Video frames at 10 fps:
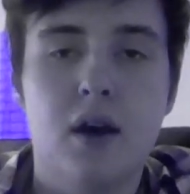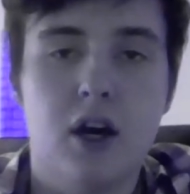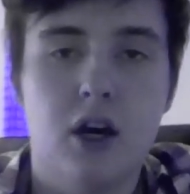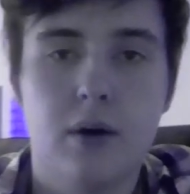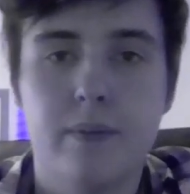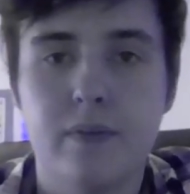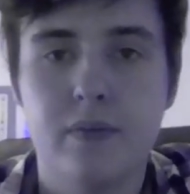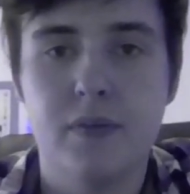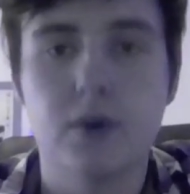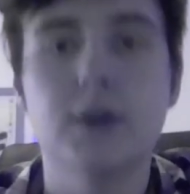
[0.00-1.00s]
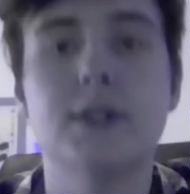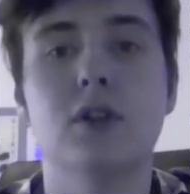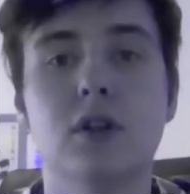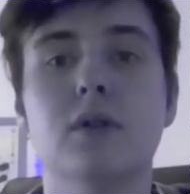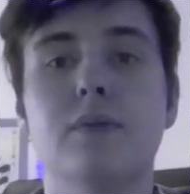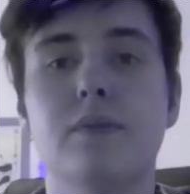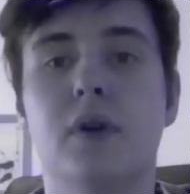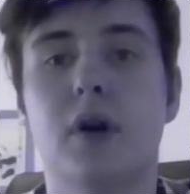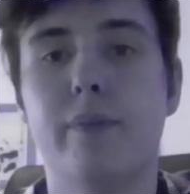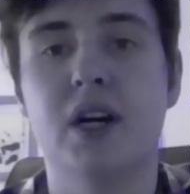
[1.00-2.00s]
There was still
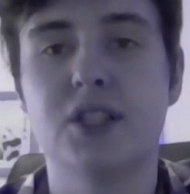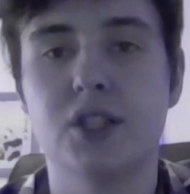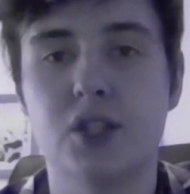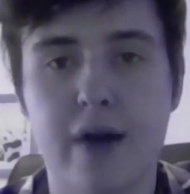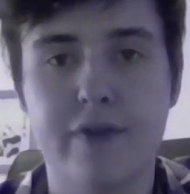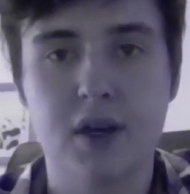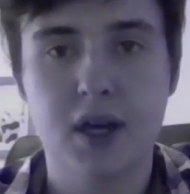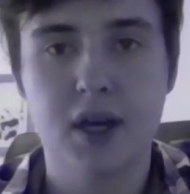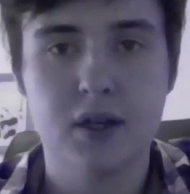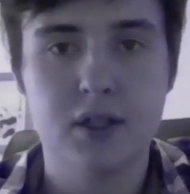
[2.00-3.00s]
a bunch of traffic,